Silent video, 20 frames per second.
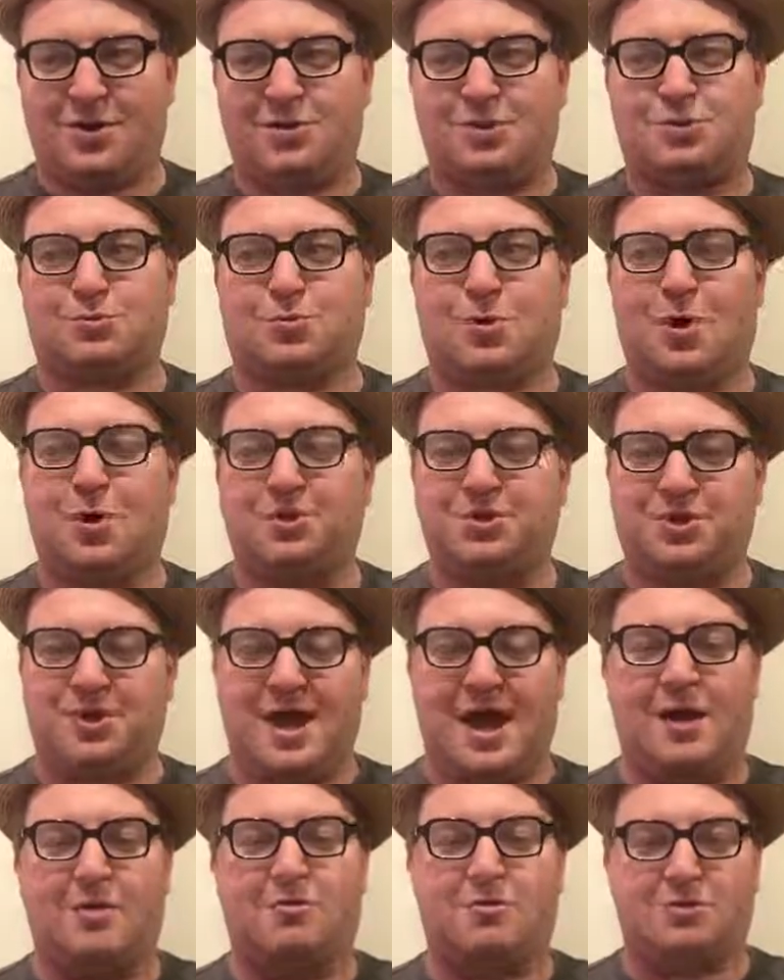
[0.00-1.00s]
roles are
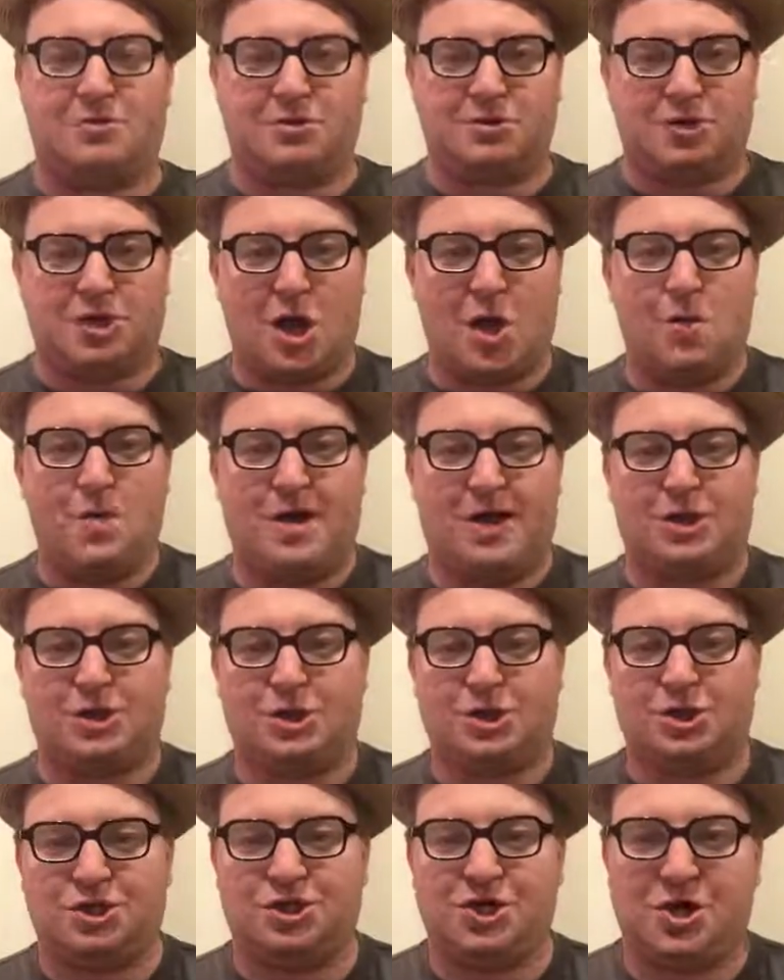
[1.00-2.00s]
now going
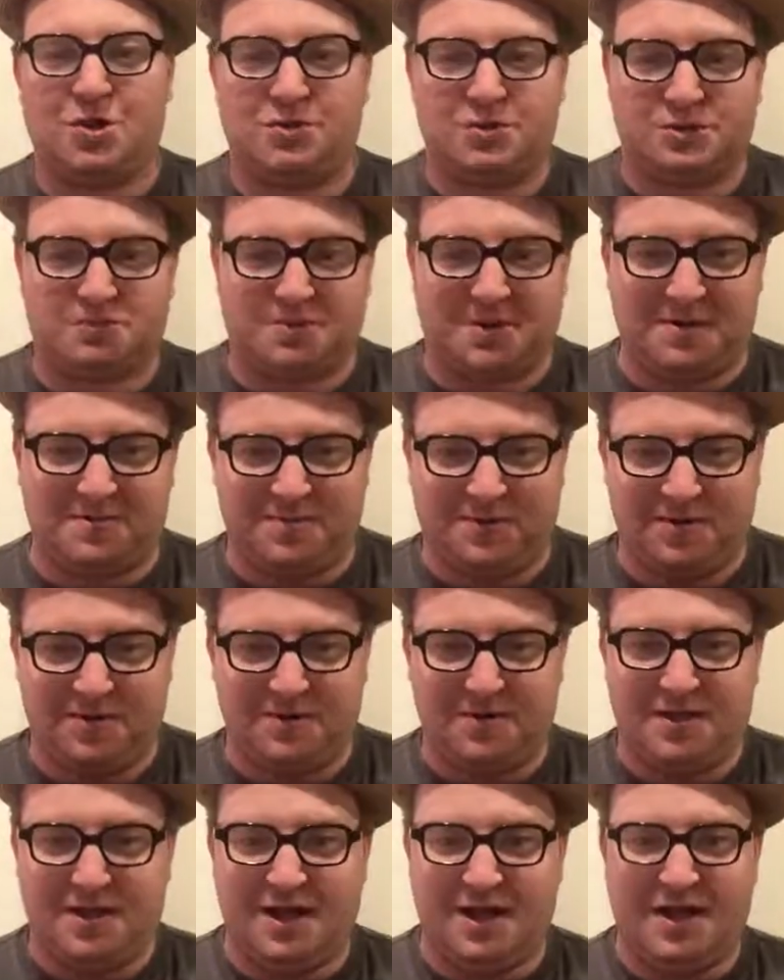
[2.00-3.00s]
to those people
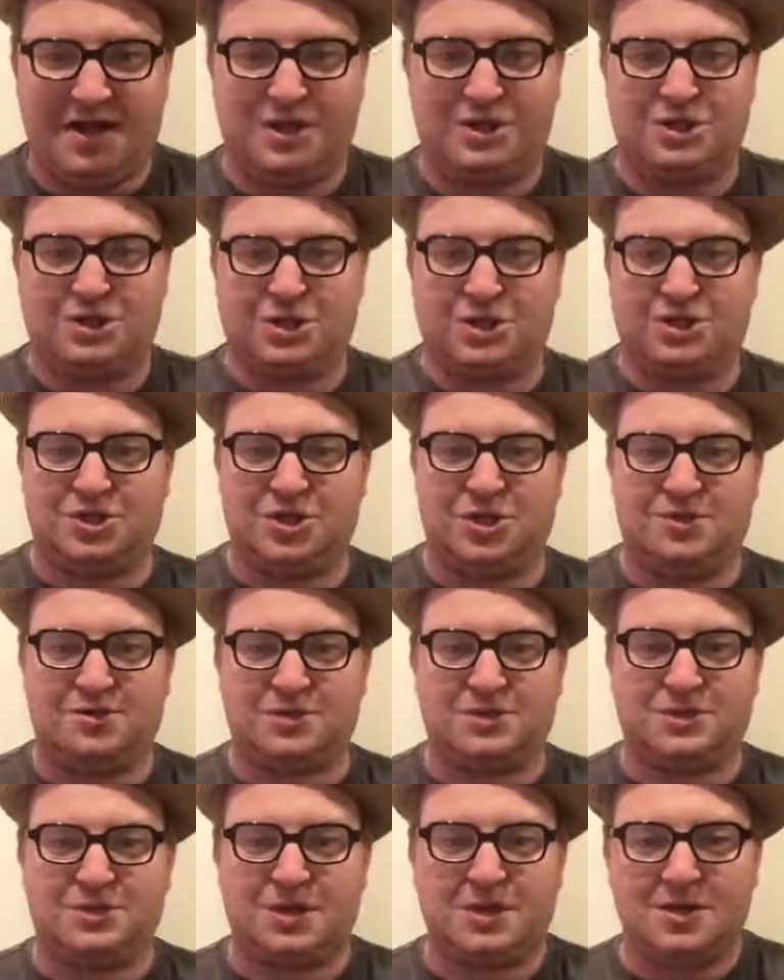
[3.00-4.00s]
and to
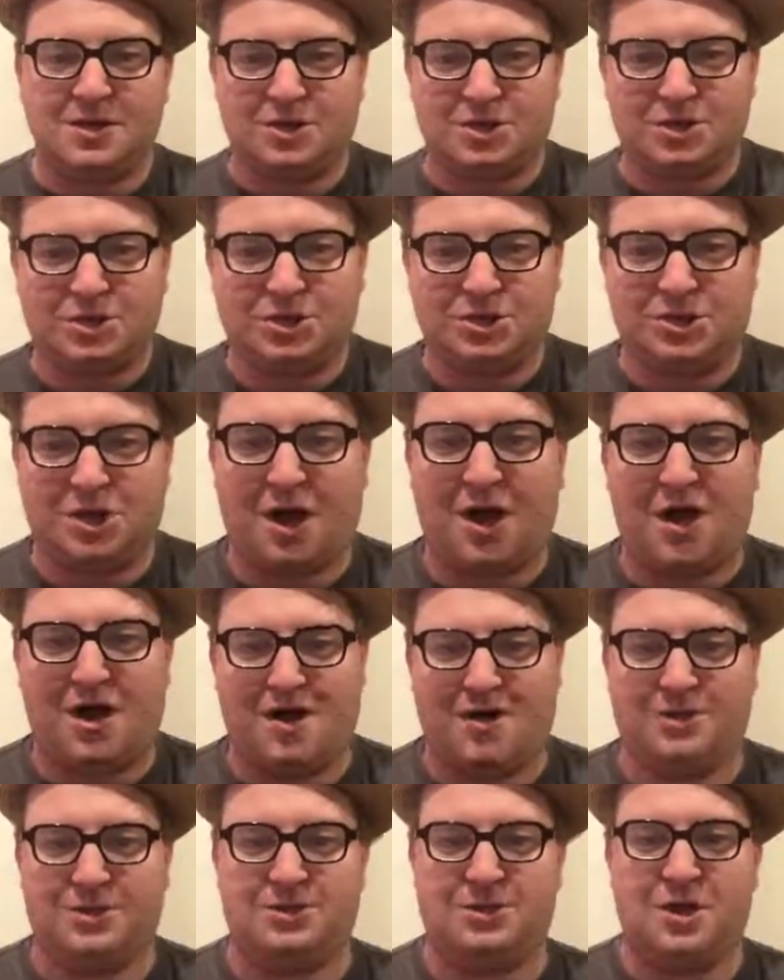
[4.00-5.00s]
those
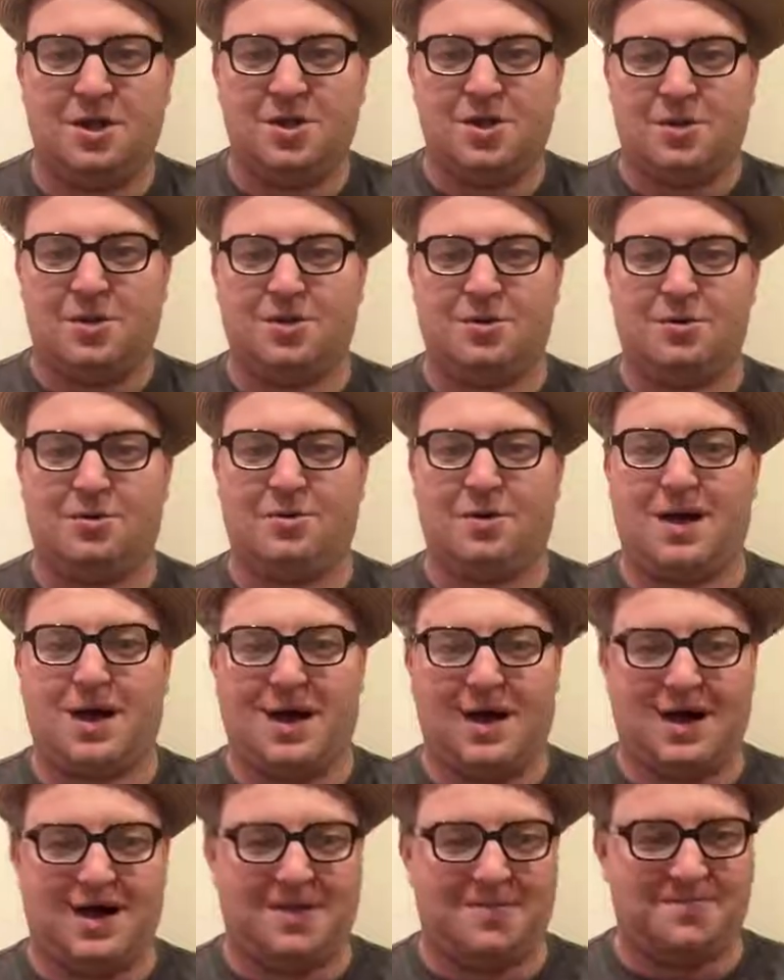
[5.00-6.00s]
stars who
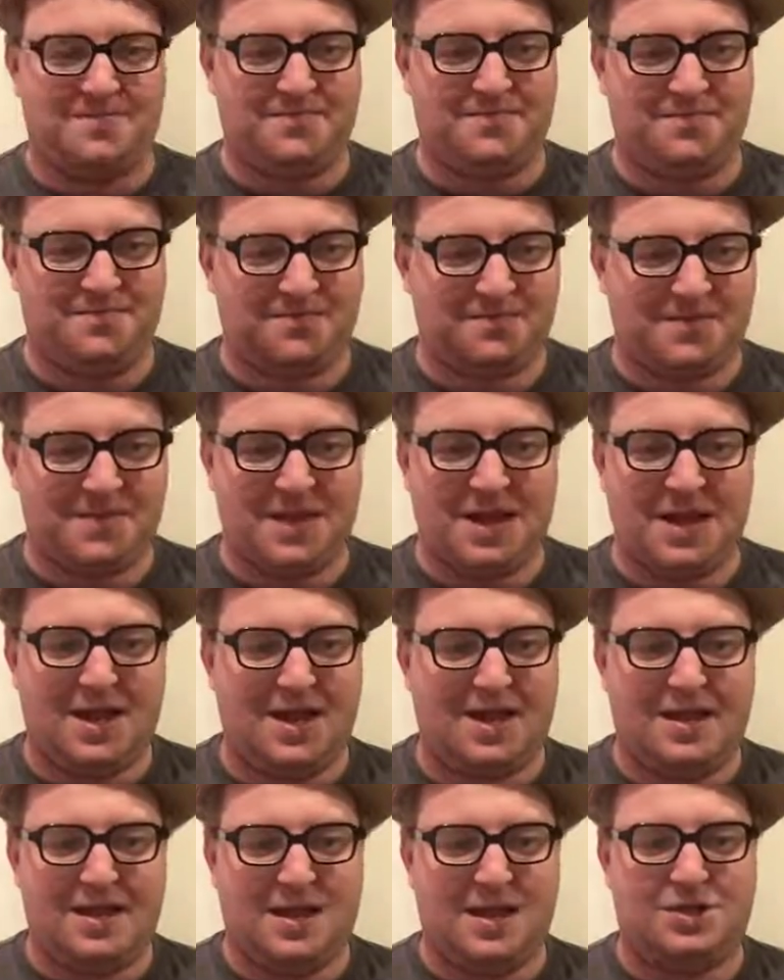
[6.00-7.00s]

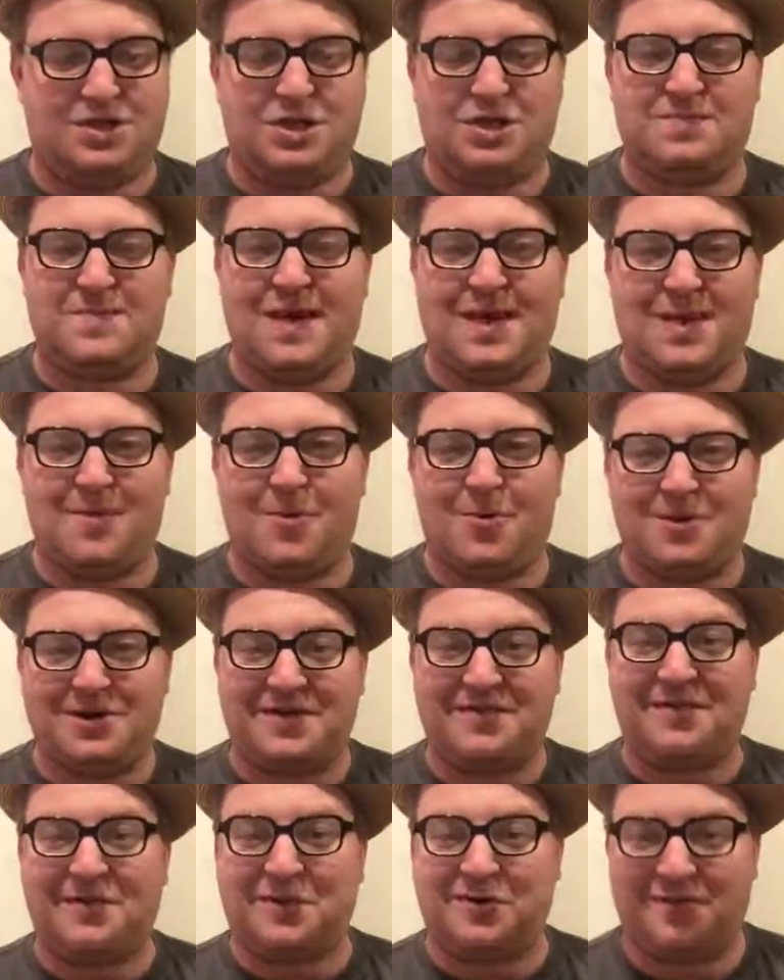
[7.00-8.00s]
just make it more
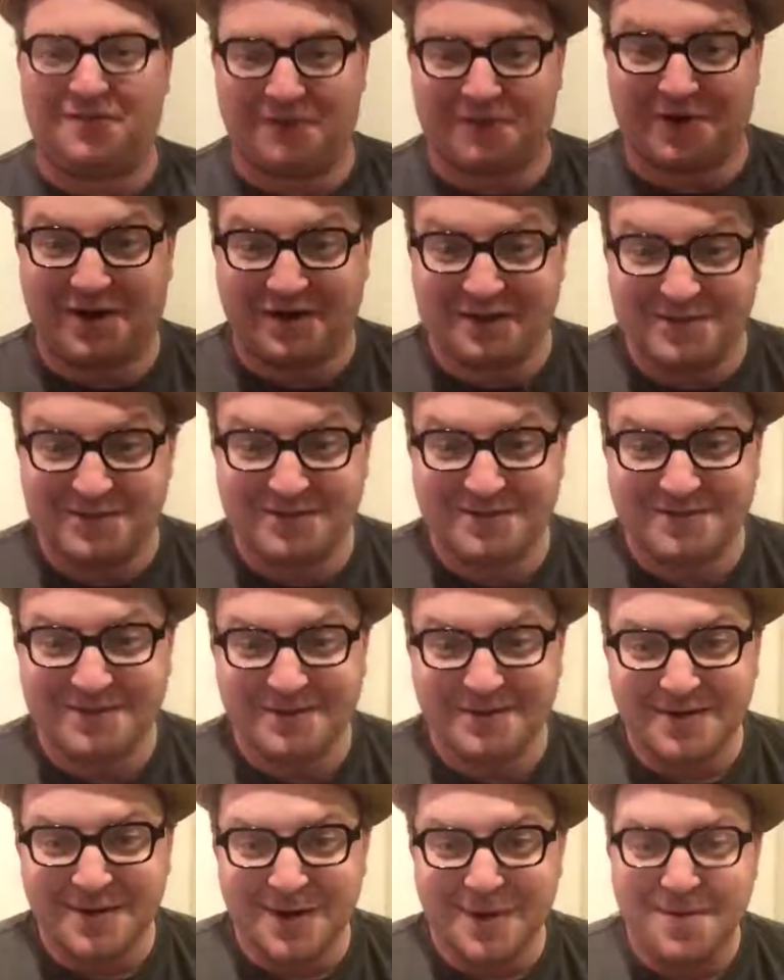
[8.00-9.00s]
difficult for us.
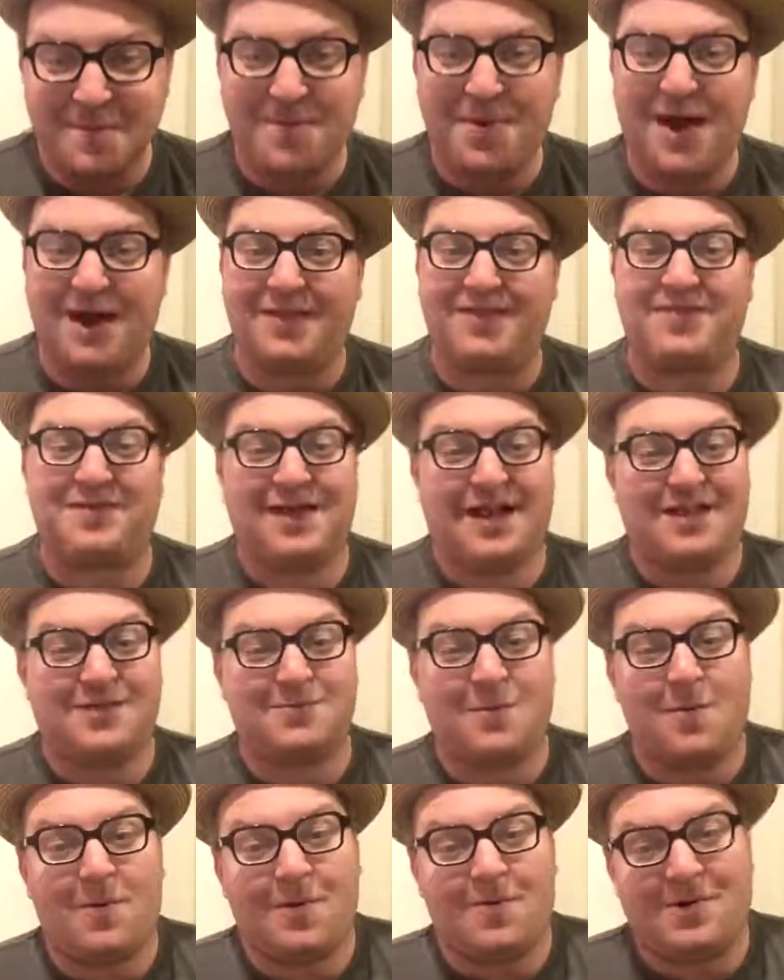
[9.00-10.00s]
But that's
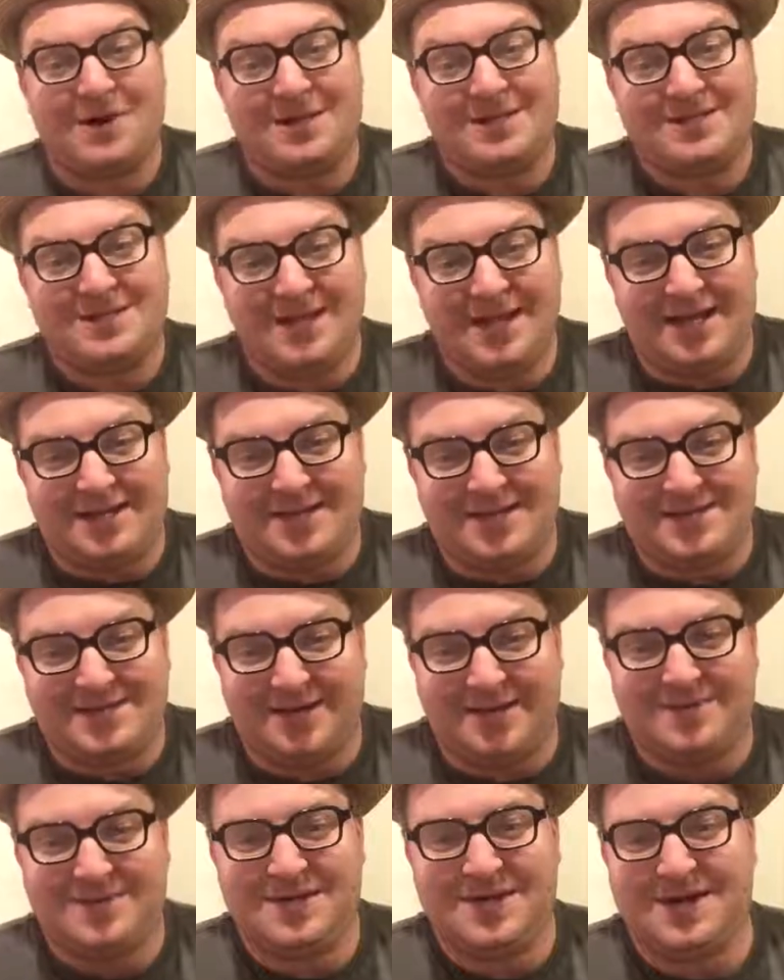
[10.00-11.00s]
what we want to see at the
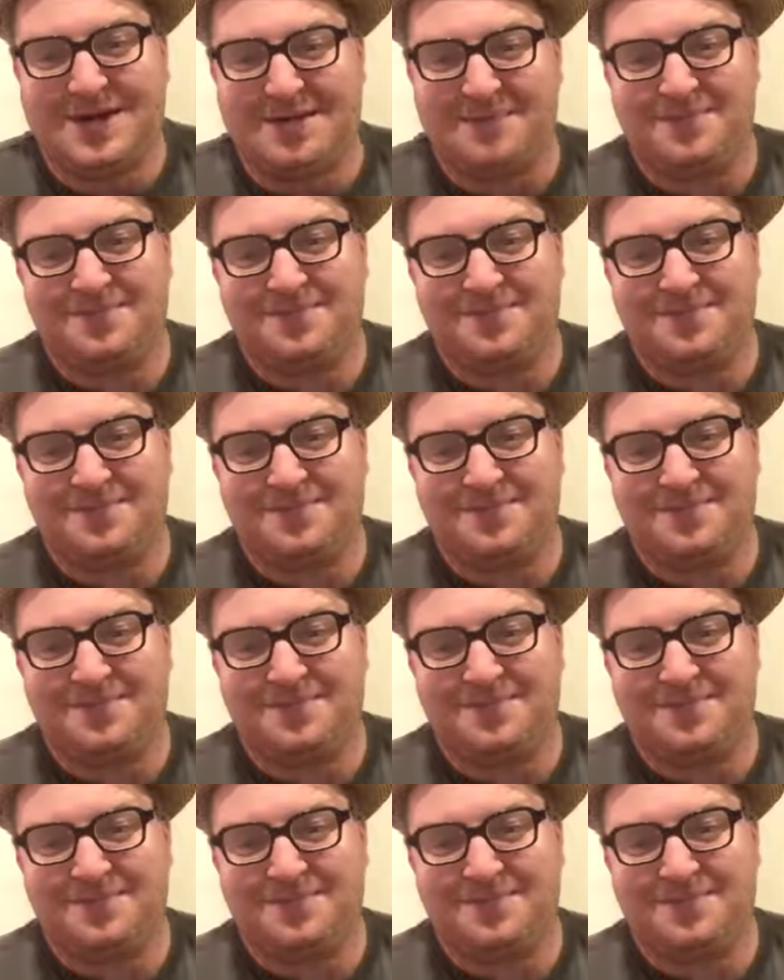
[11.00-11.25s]
same time.